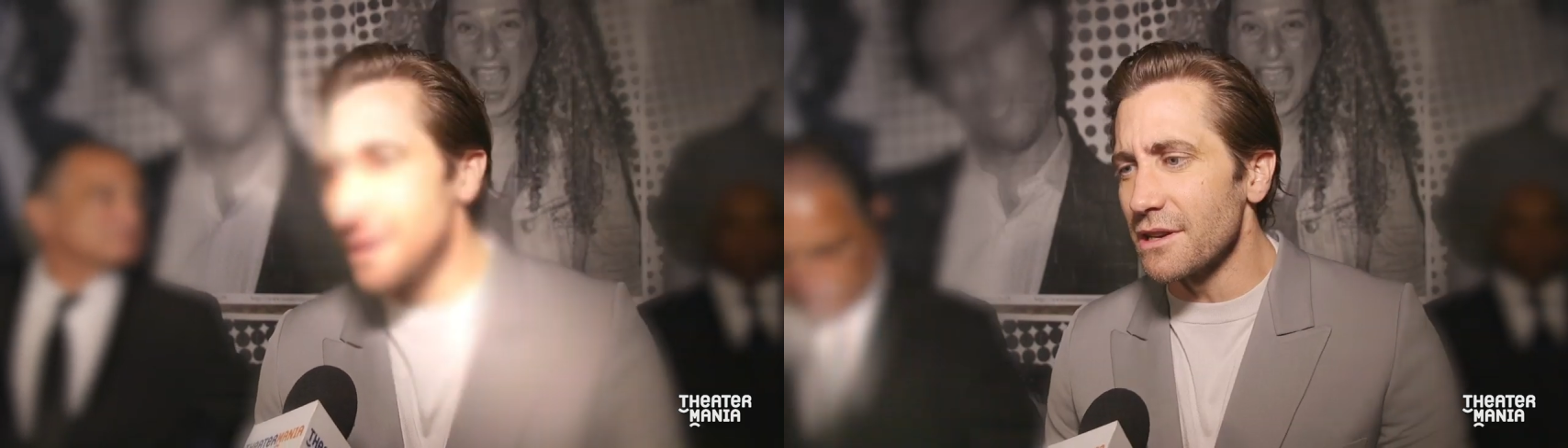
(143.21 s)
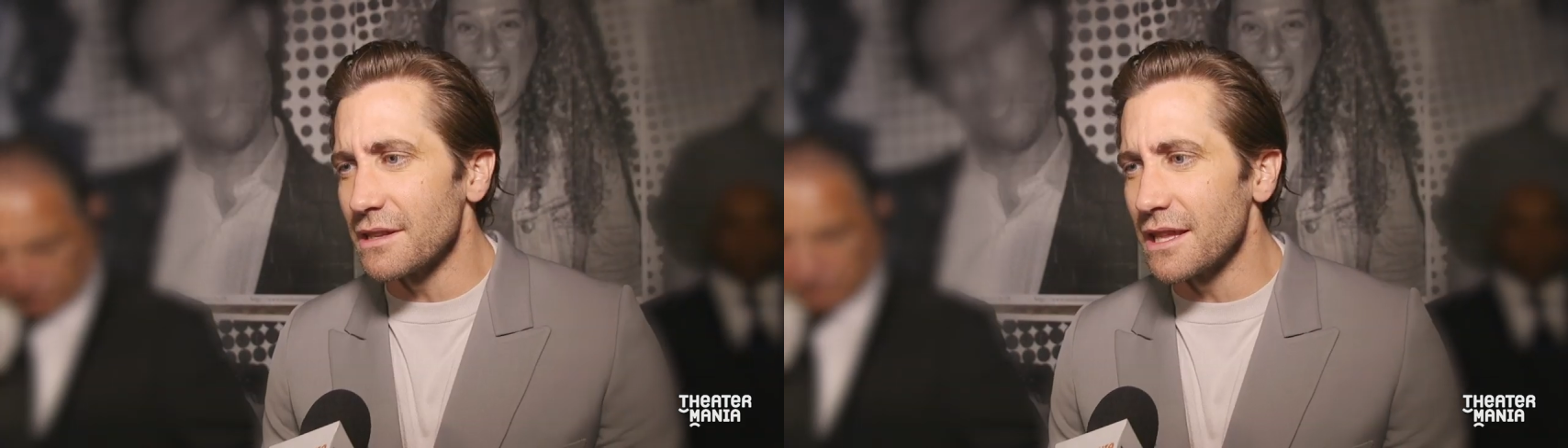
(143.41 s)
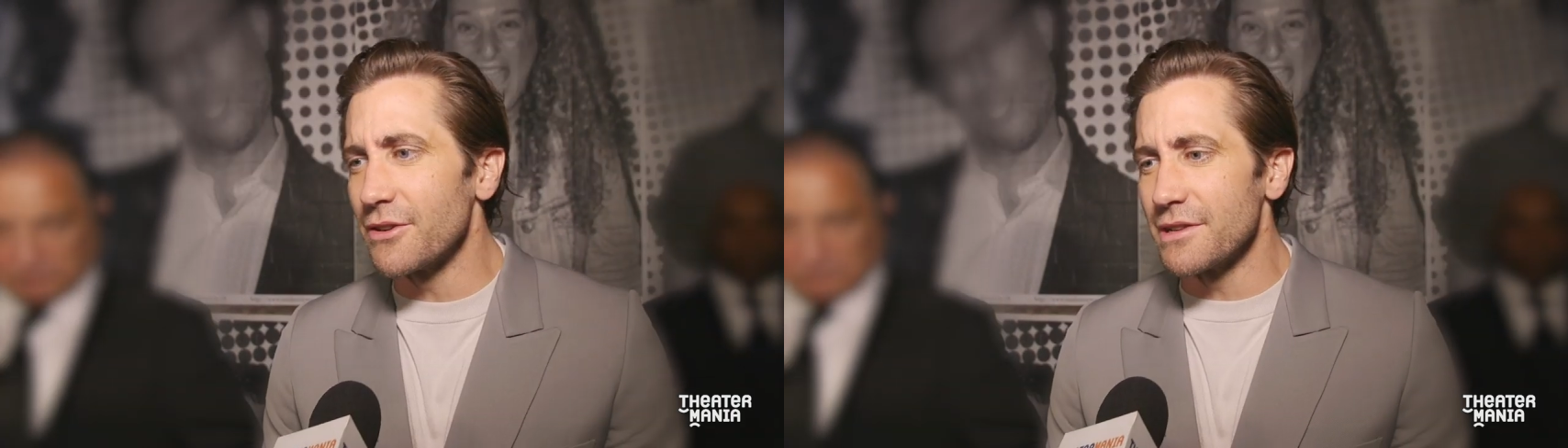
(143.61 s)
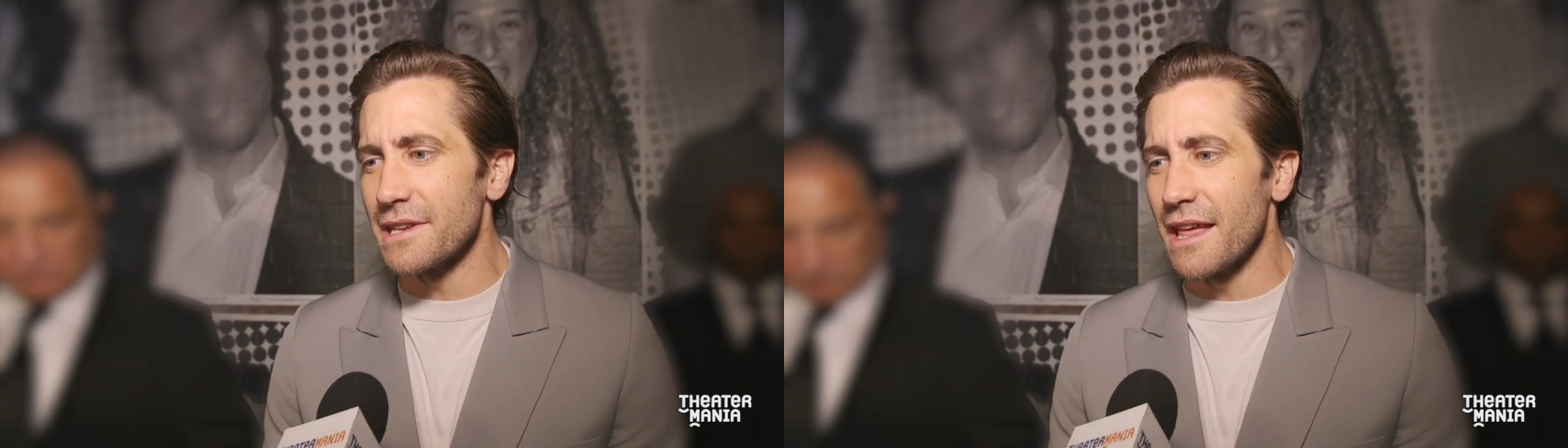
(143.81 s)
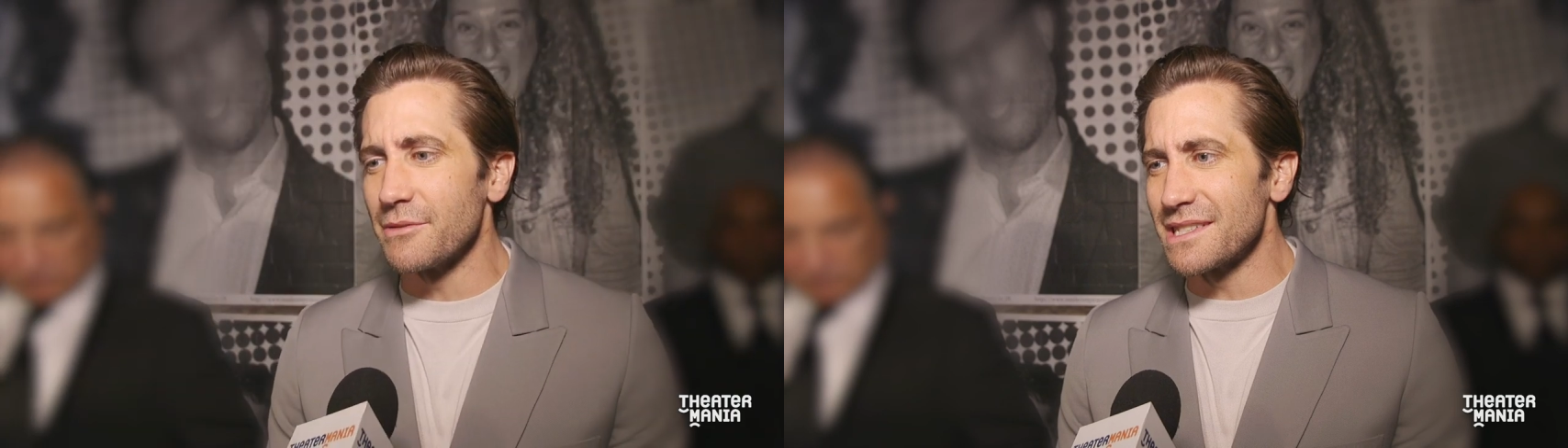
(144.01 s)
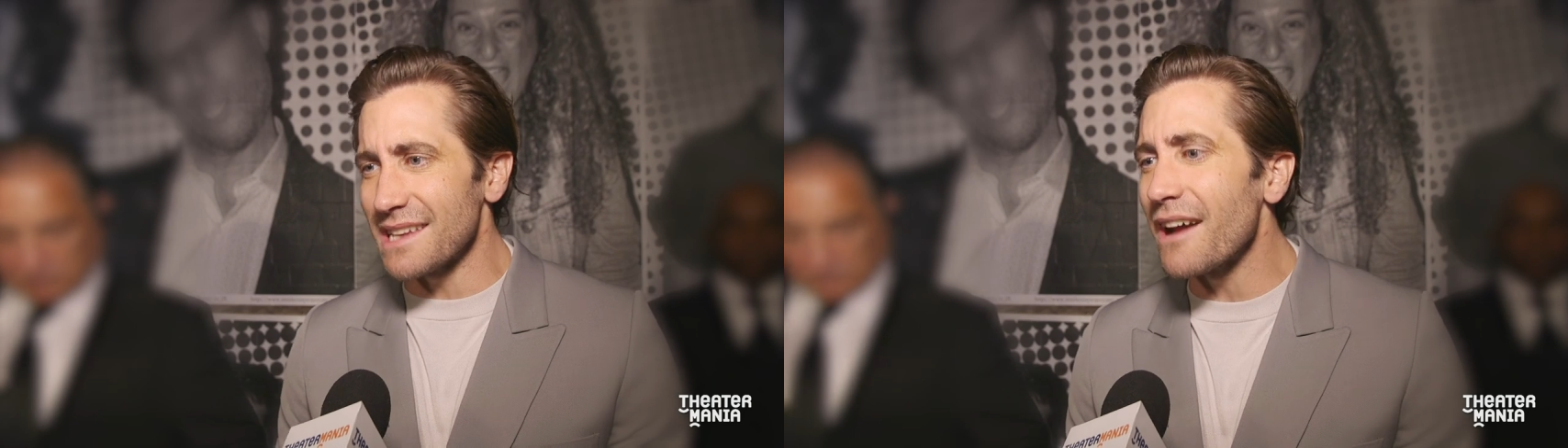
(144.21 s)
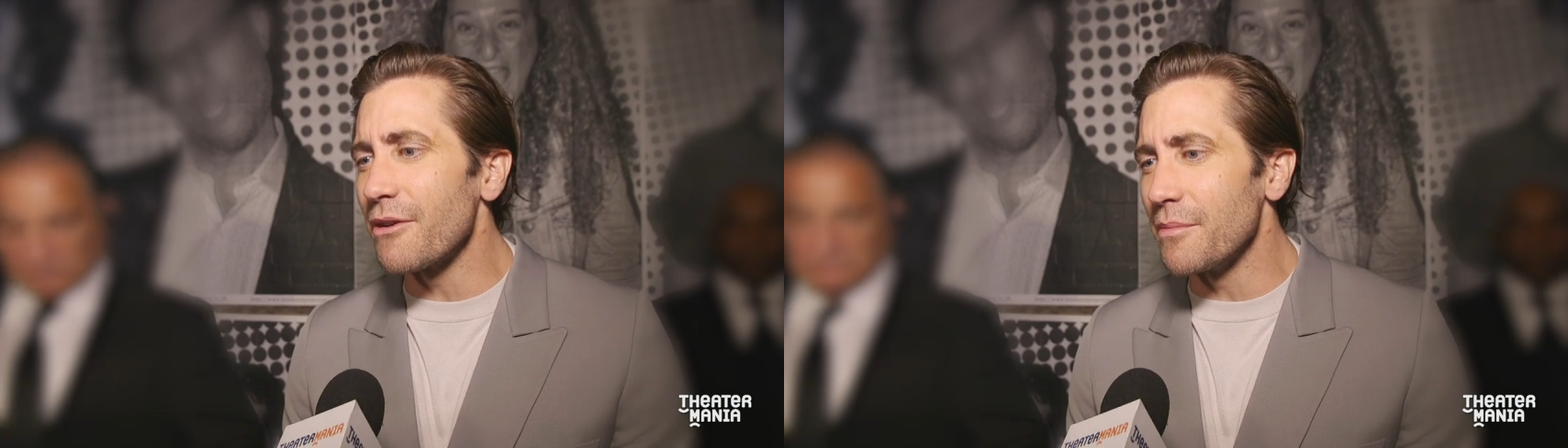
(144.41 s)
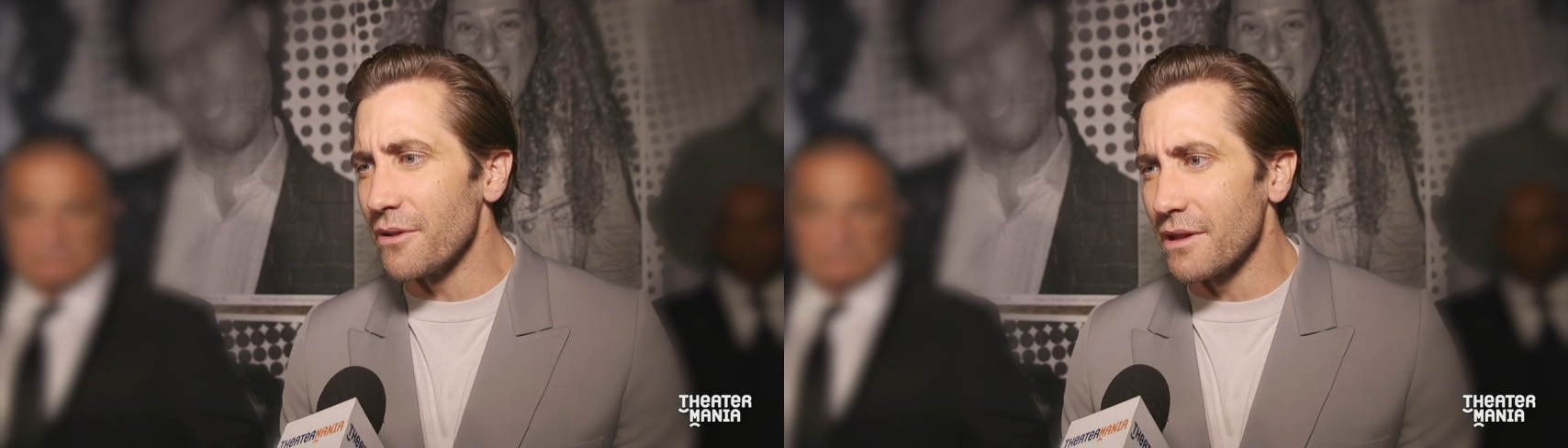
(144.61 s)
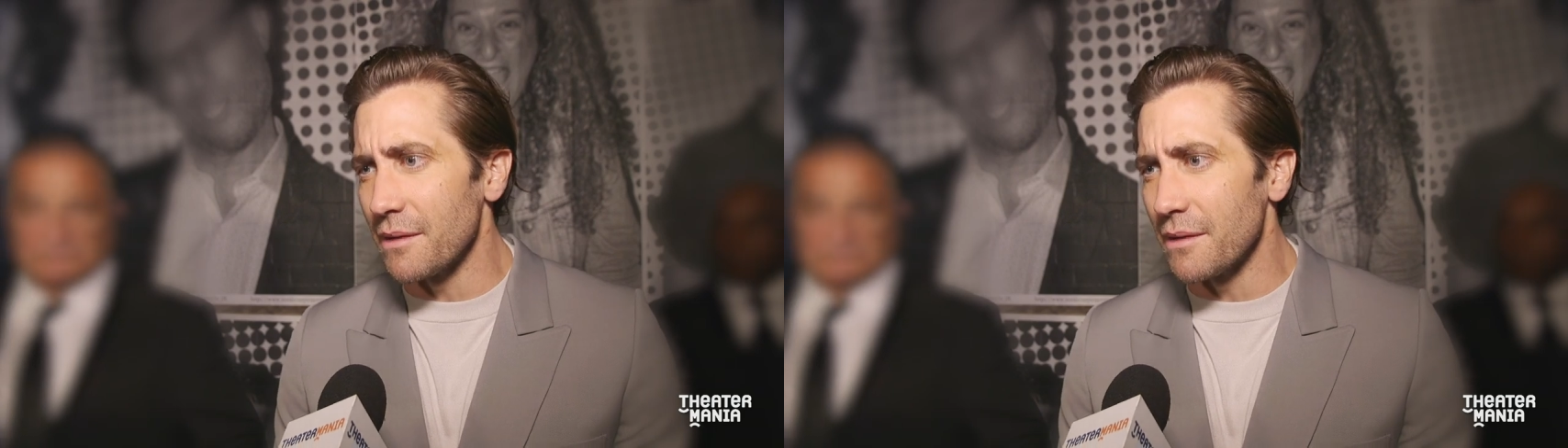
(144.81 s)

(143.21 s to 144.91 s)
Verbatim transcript: She could literally say that was terrible,